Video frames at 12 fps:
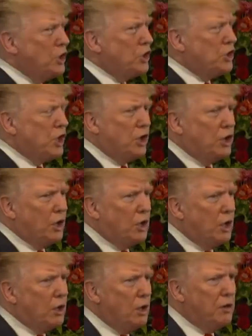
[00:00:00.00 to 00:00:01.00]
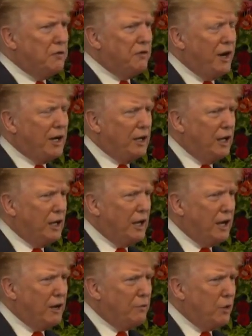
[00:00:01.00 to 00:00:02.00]
just said that, you know, frankly, in
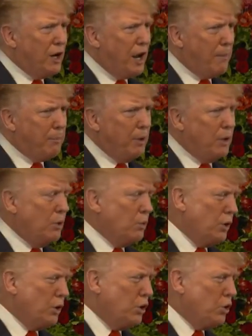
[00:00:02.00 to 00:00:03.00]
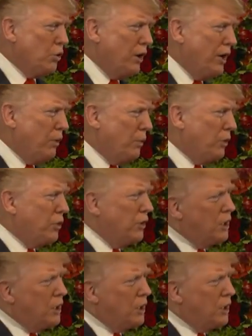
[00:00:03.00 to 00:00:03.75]
light of what happened with Ukraine, with